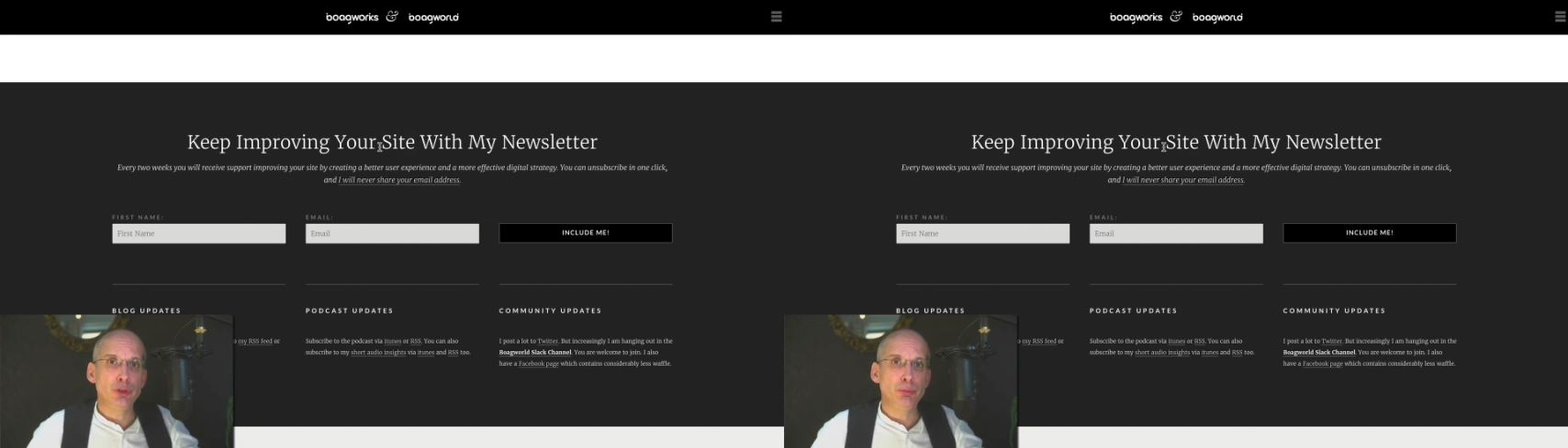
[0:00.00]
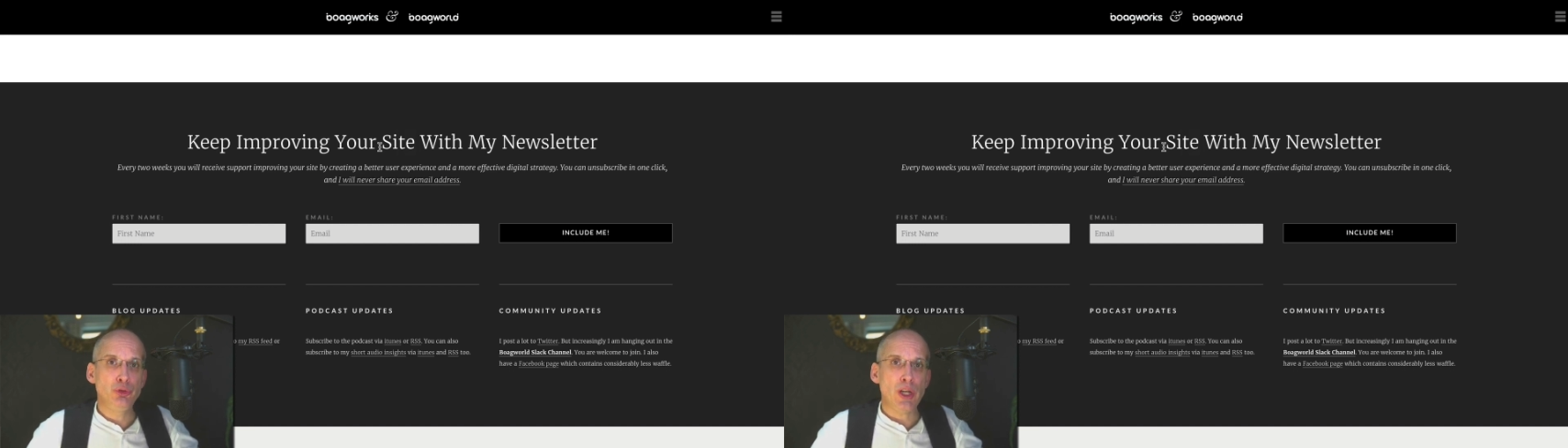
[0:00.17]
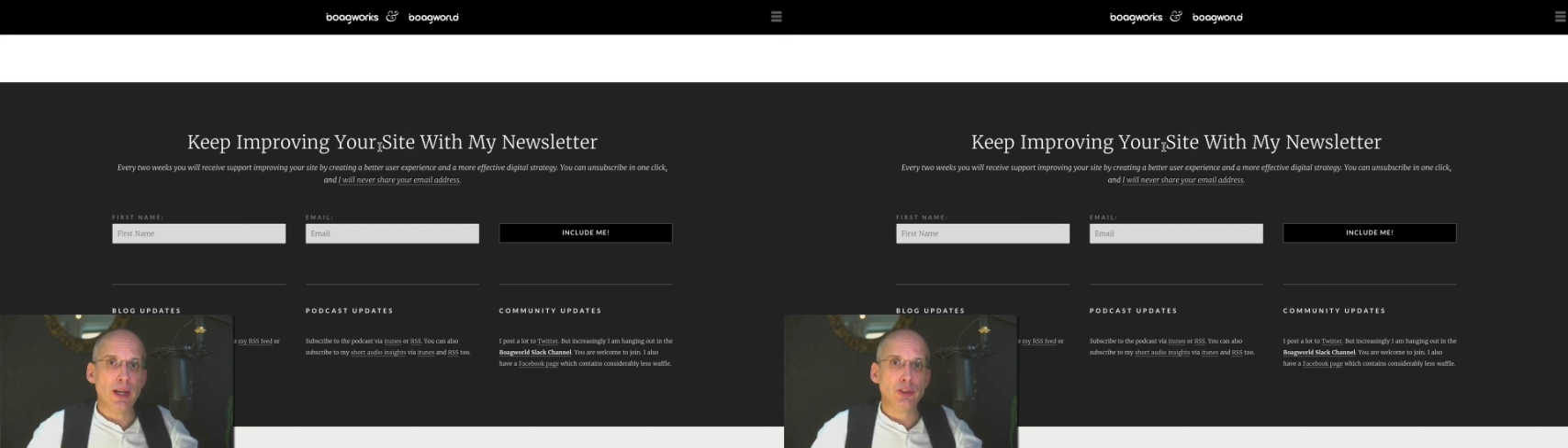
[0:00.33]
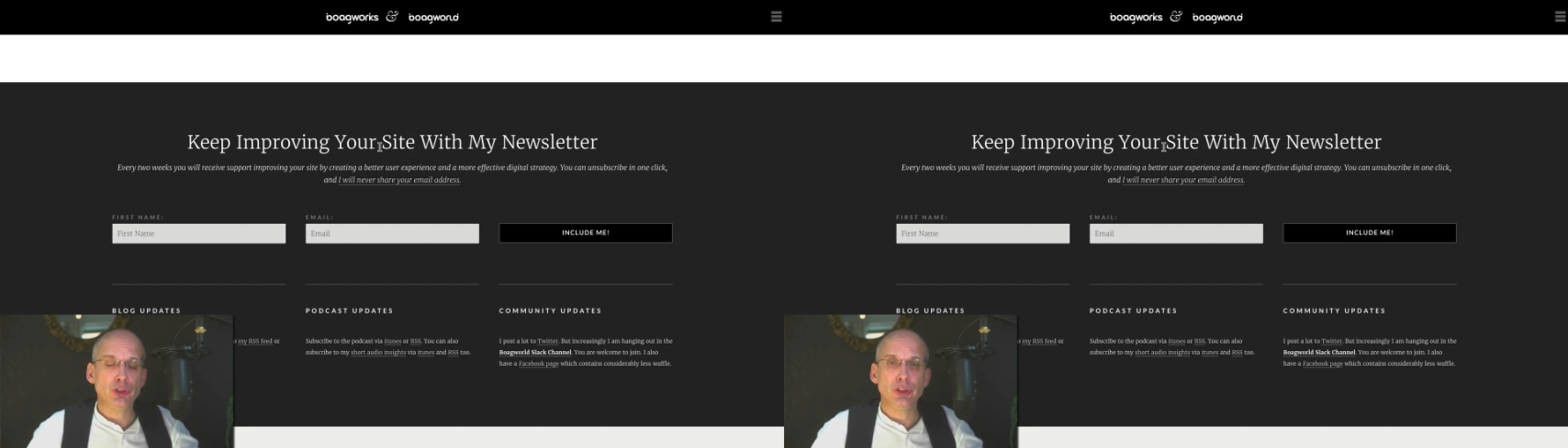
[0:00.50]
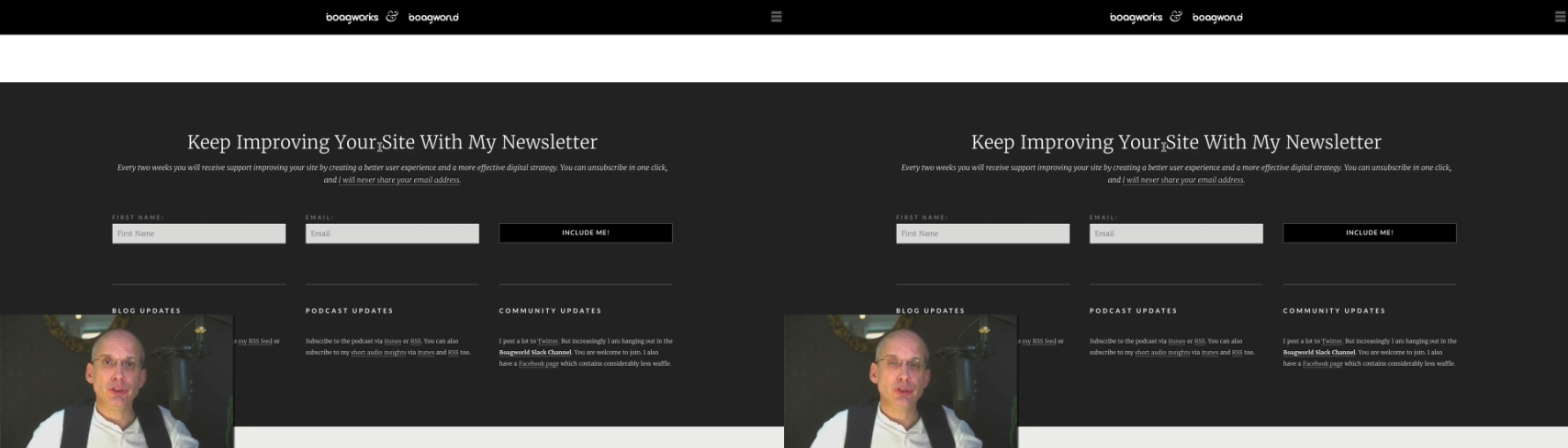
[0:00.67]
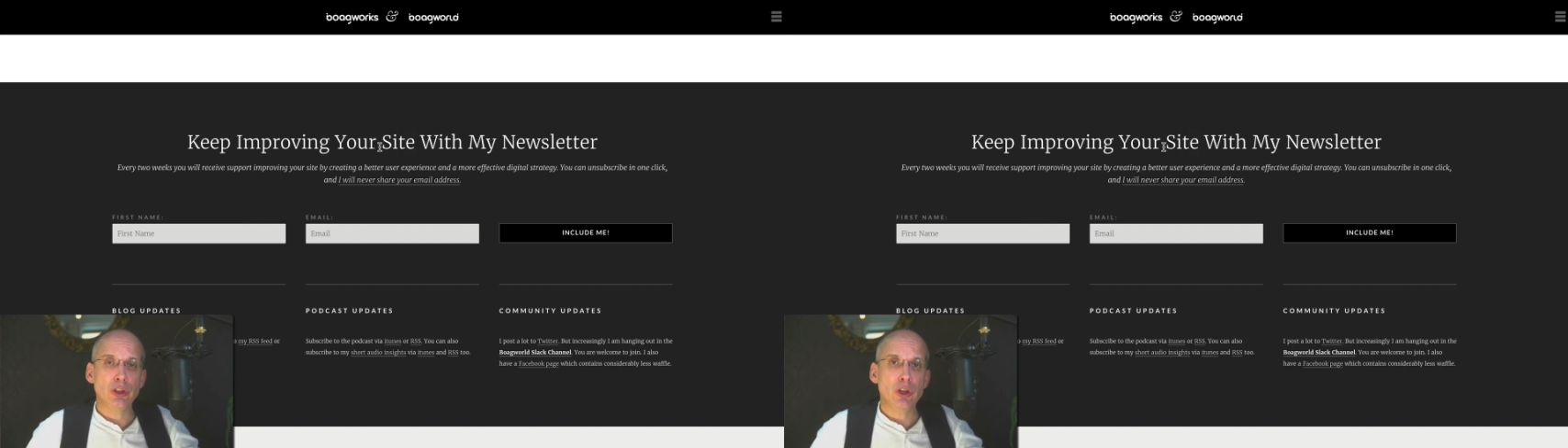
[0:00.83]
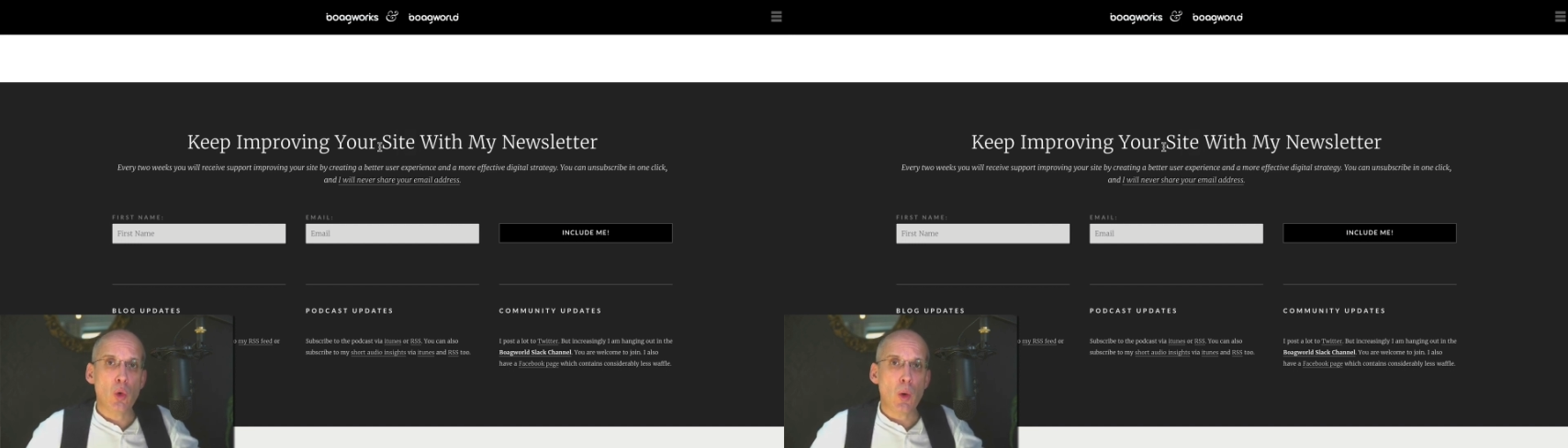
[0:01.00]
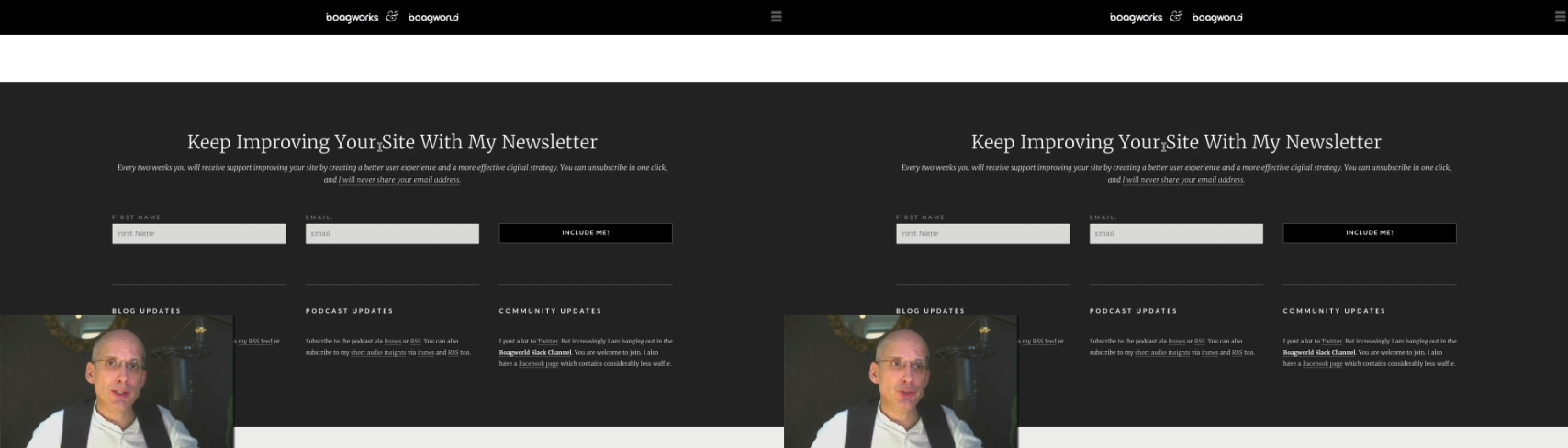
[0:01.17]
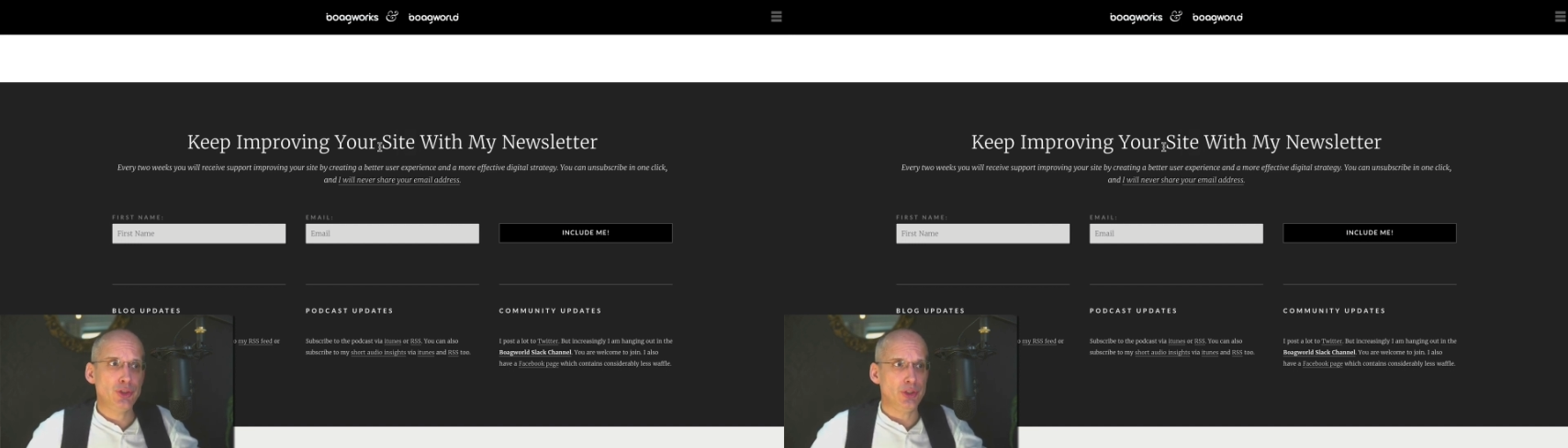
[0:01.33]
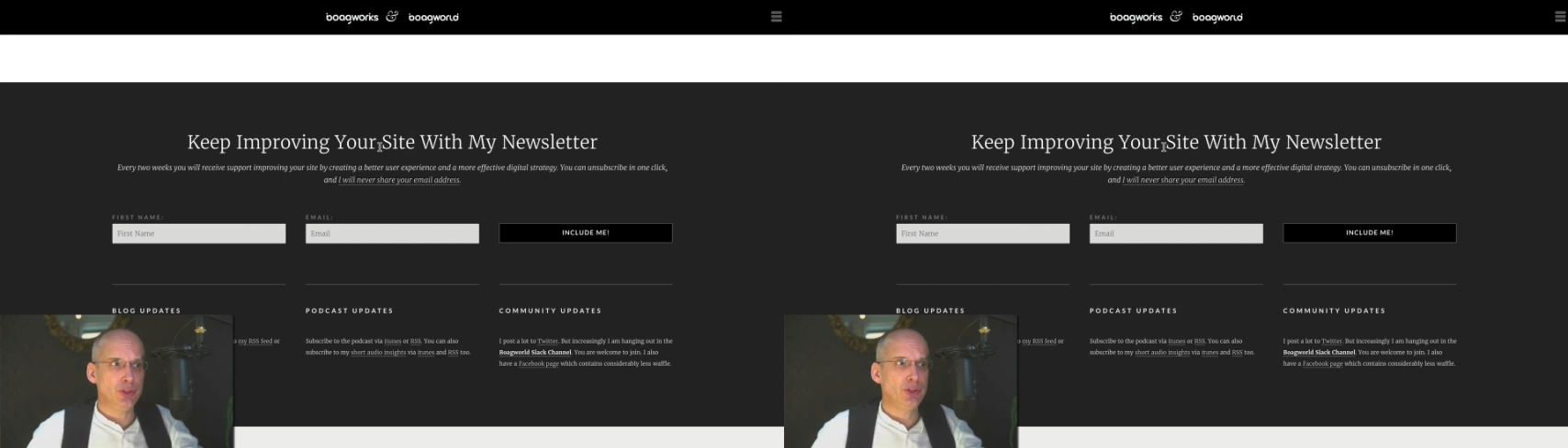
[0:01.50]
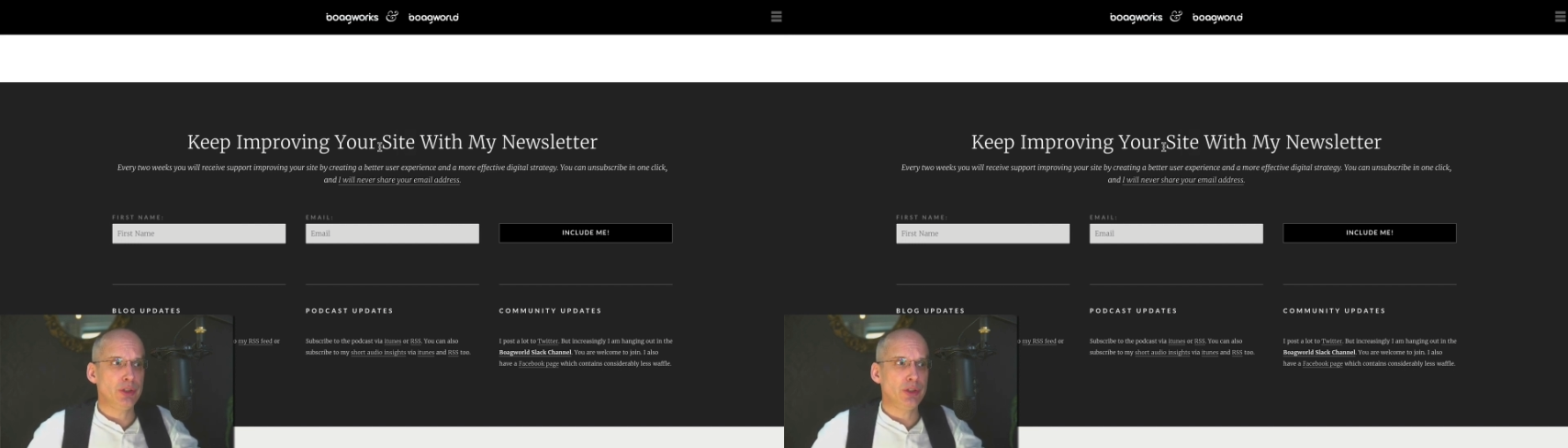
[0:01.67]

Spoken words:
objections and questions